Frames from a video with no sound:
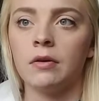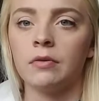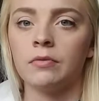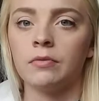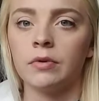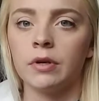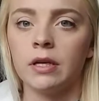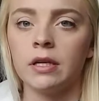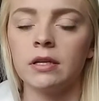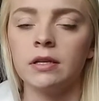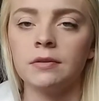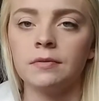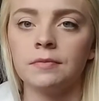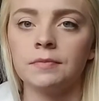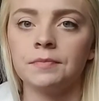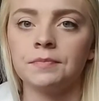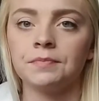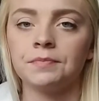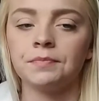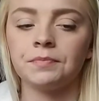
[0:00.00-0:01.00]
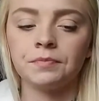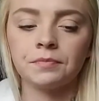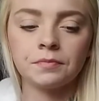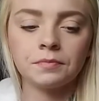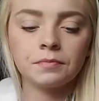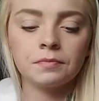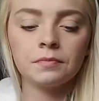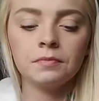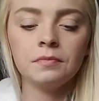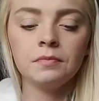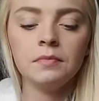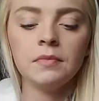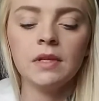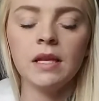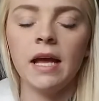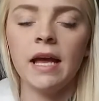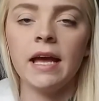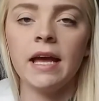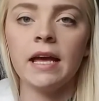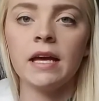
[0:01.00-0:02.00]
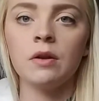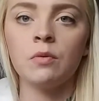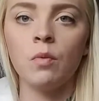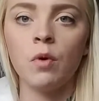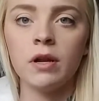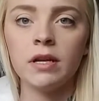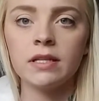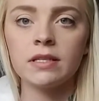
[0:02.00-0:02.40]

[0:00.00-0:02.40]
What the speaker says: read. And one